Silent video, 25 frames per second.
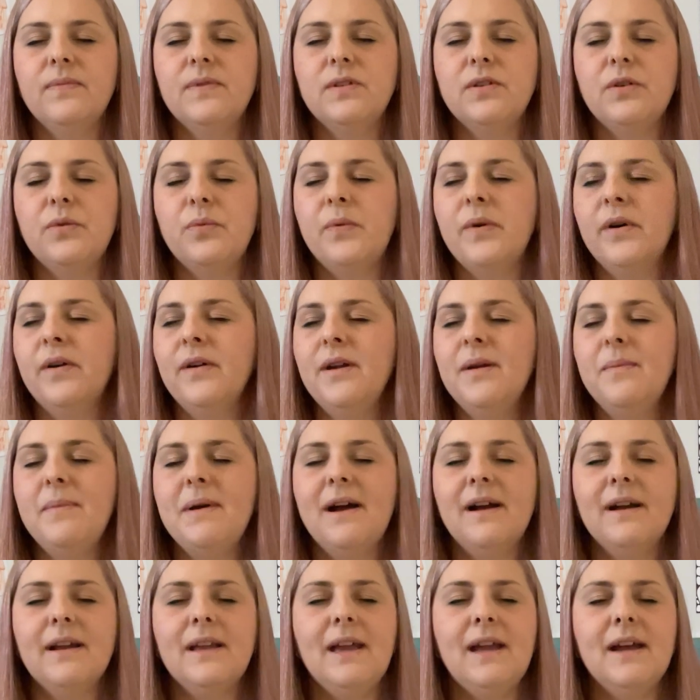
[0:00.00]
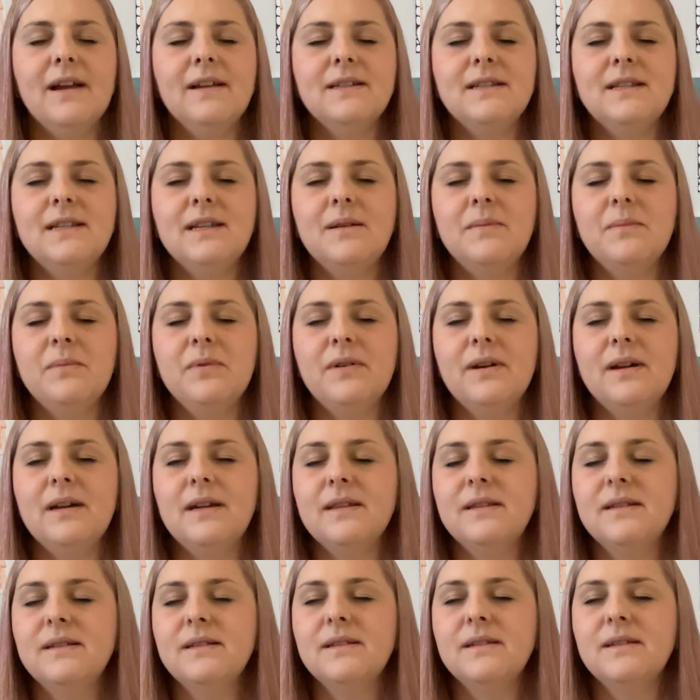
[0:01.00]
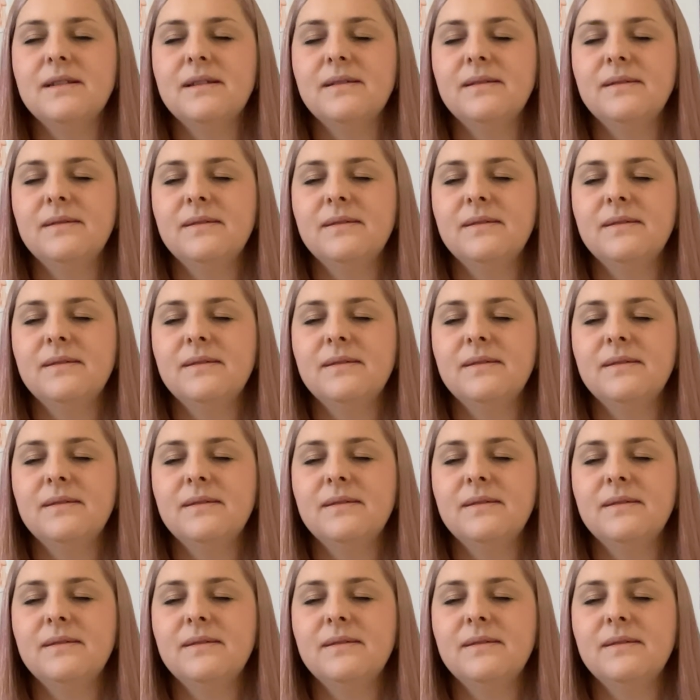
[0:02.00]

Don't worry about counting breaths.